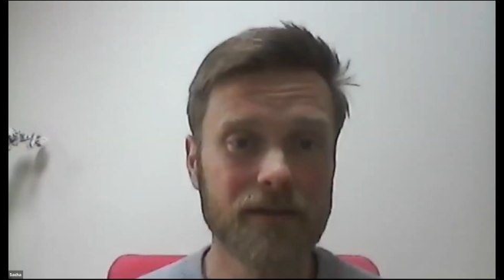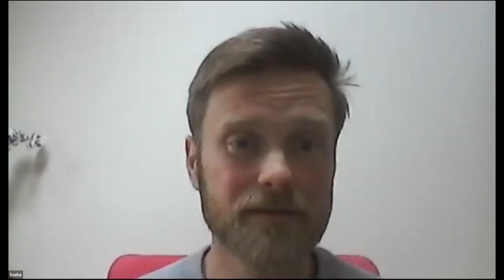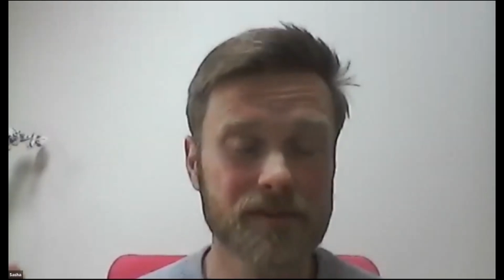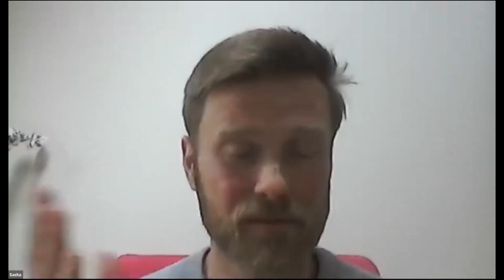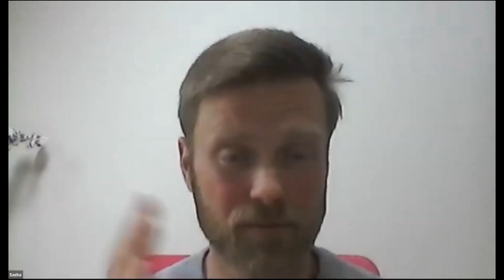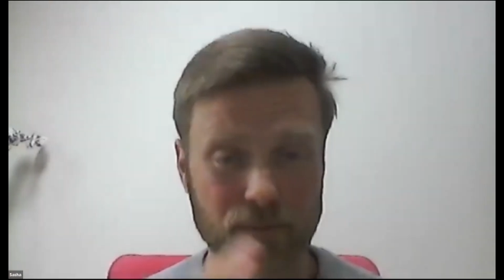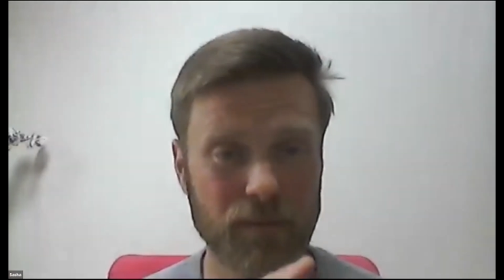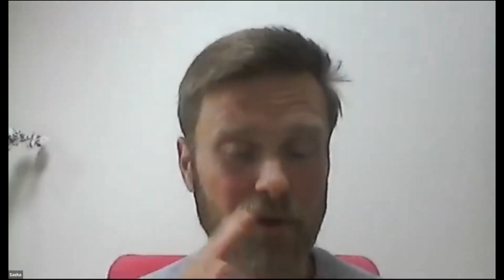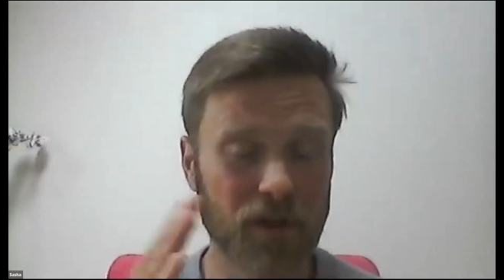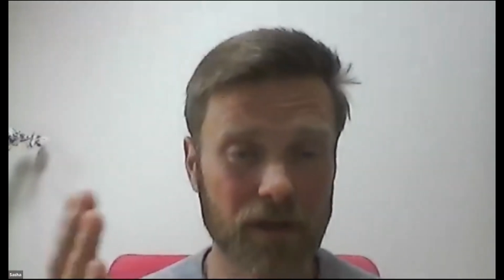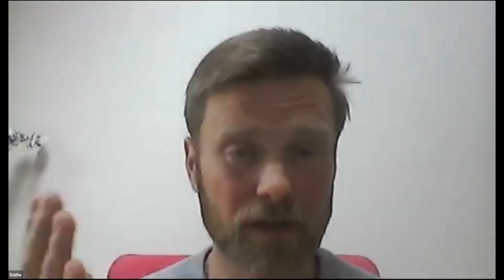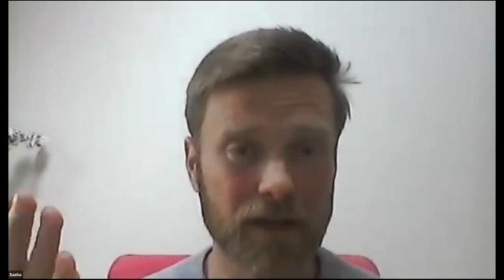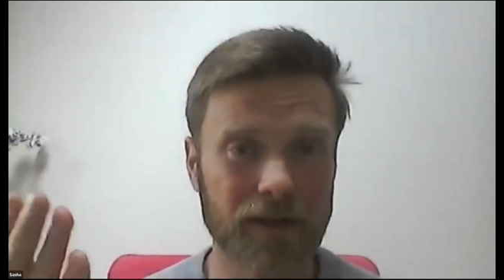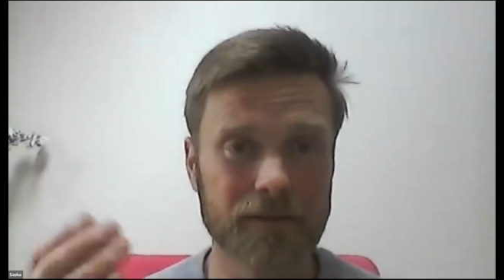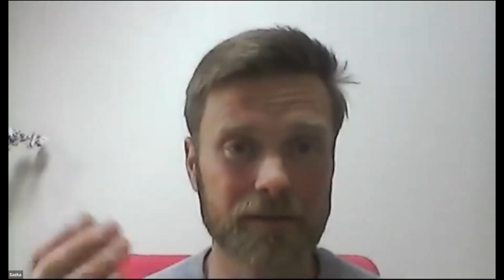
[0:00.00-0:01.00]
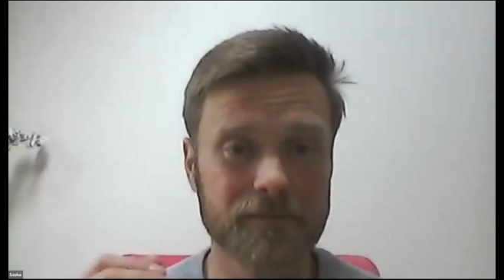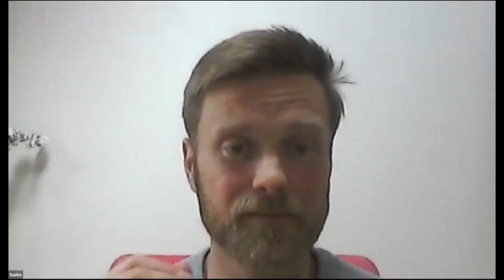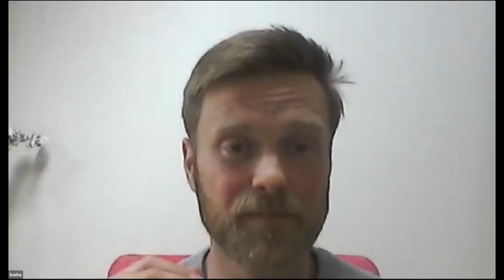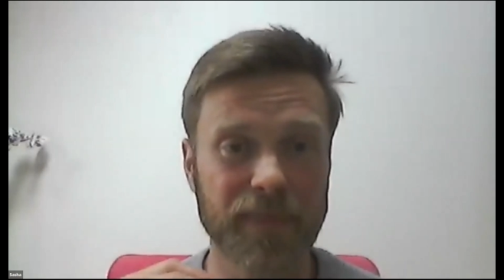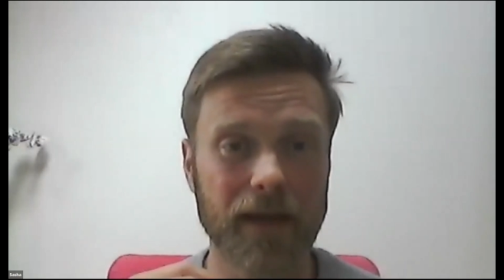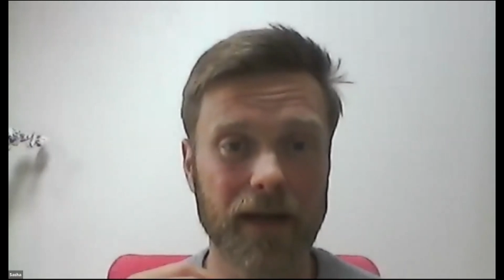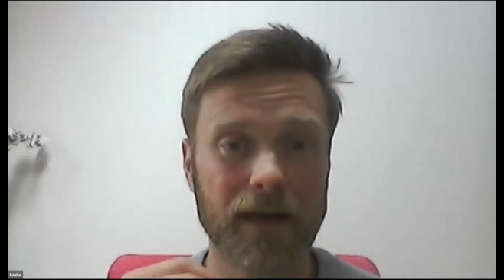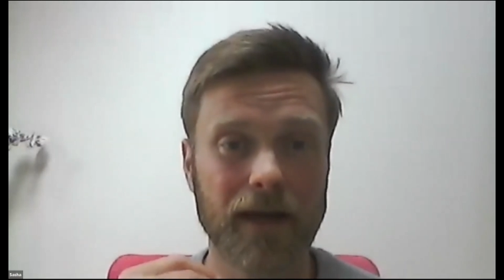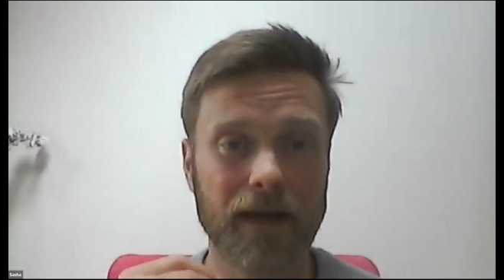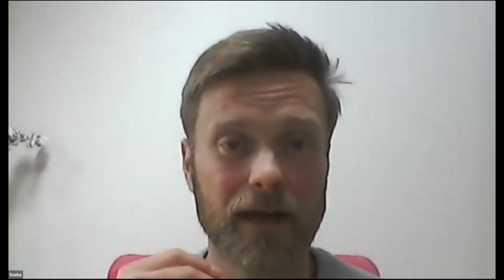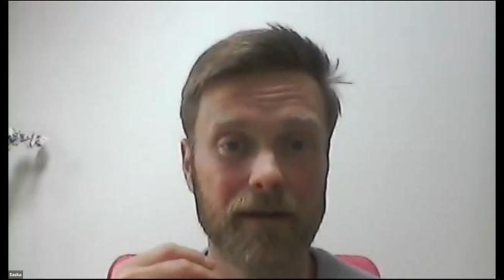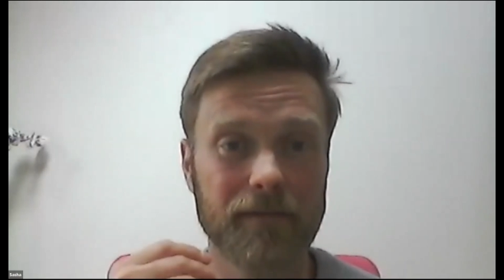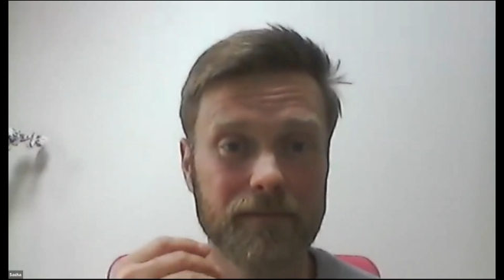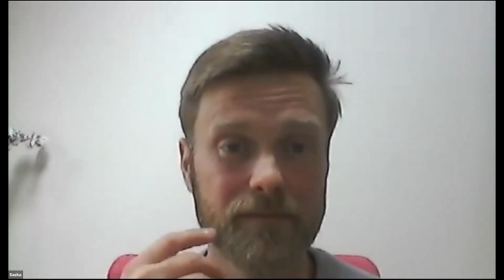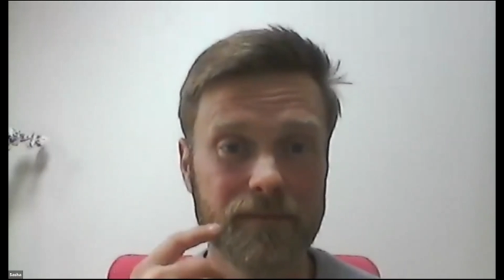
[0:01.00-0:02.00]
swimmer,
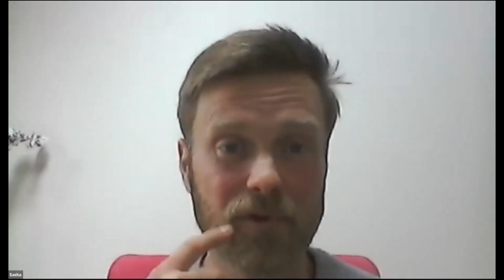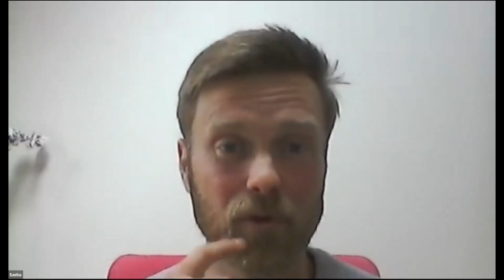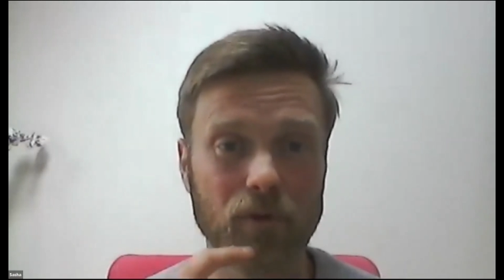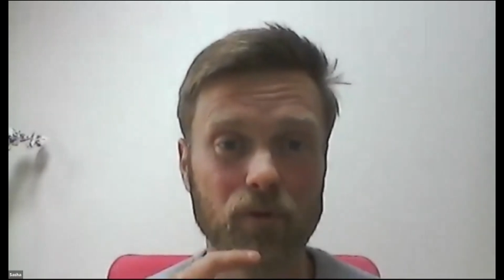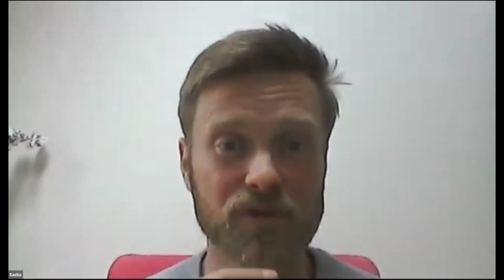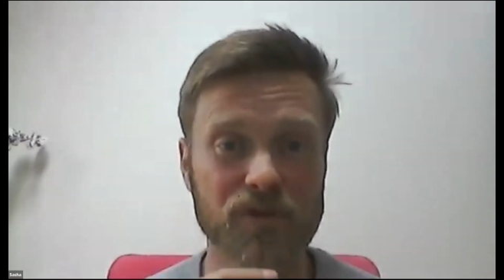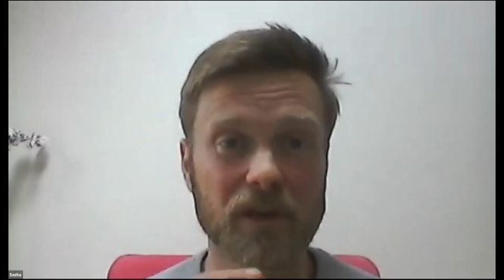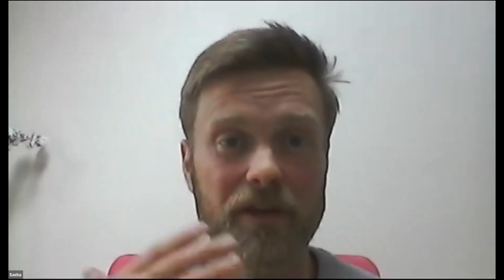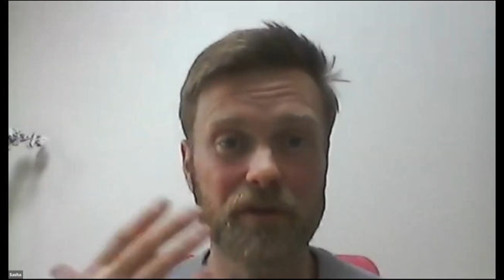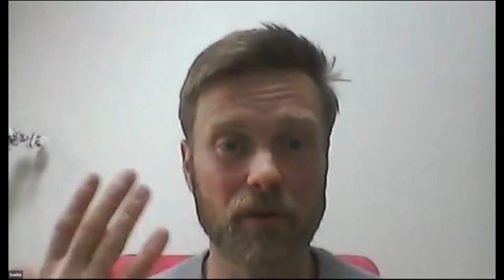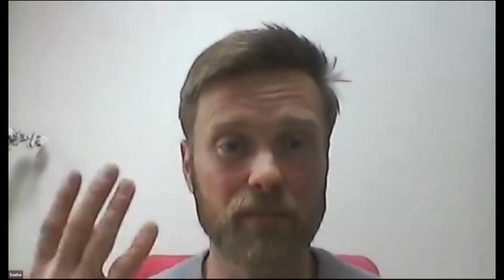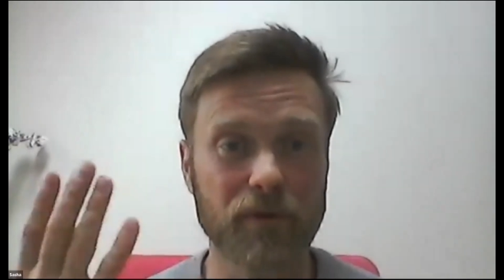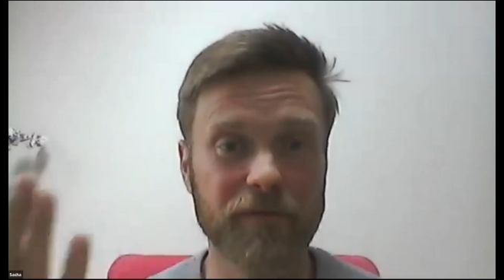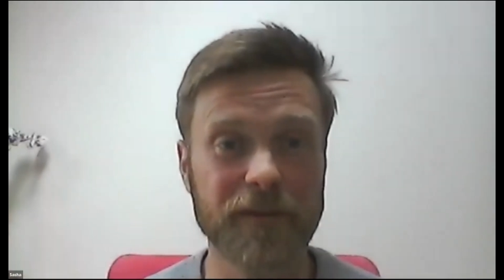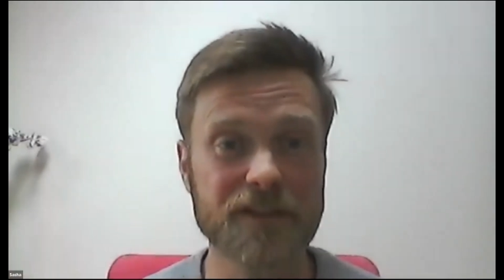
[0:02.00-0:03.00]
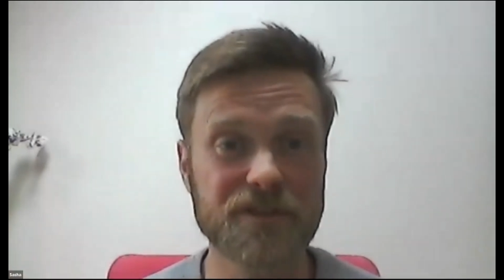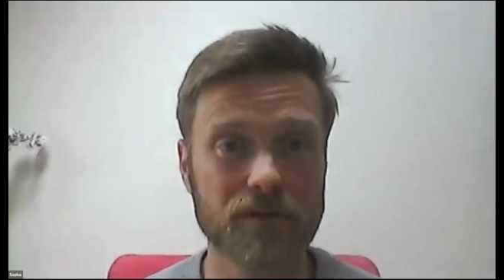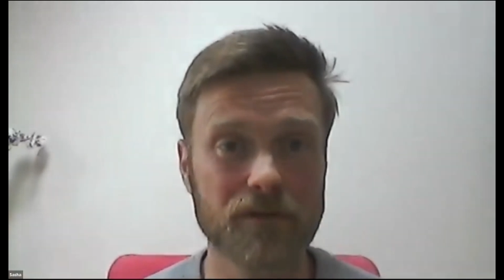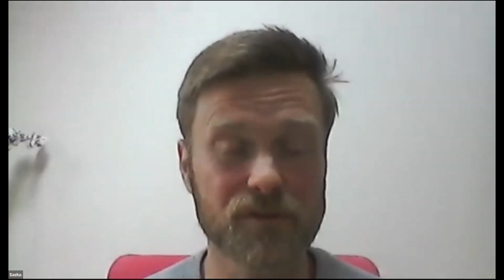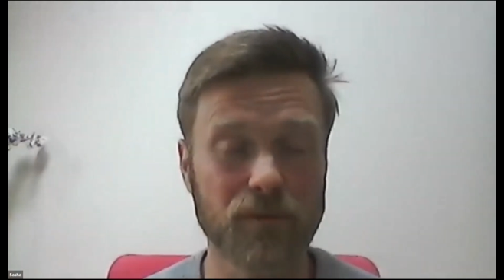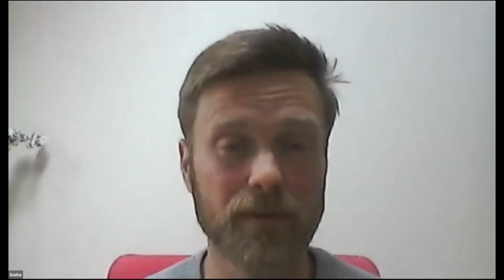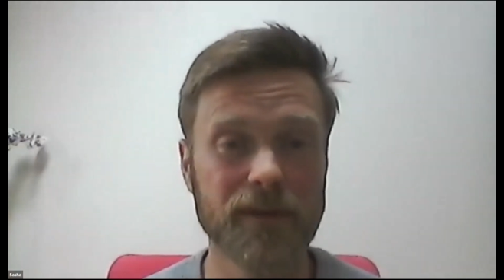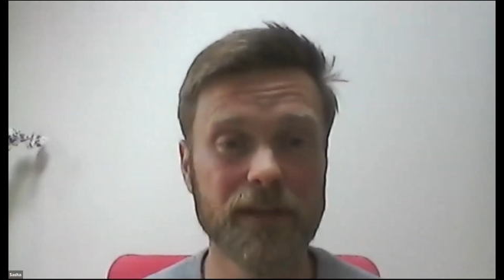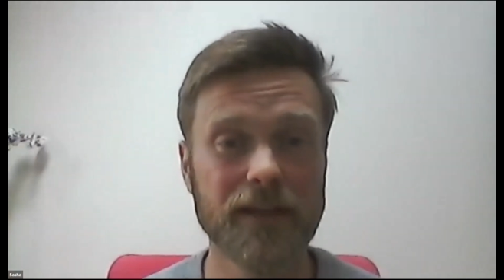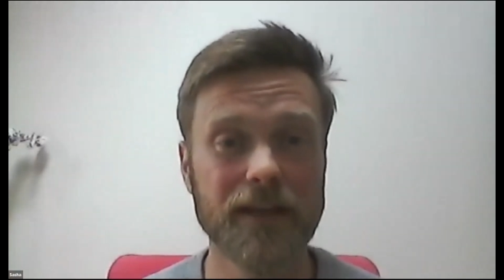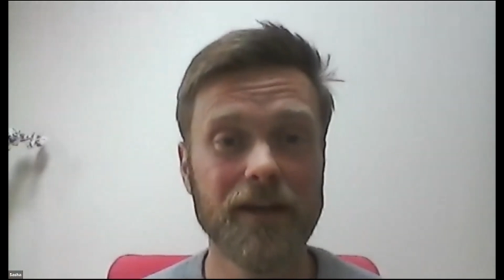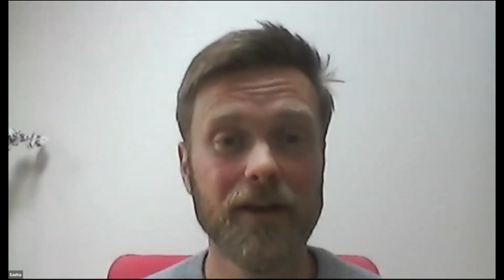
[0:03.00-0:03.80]
you know, who's either a professional swimmer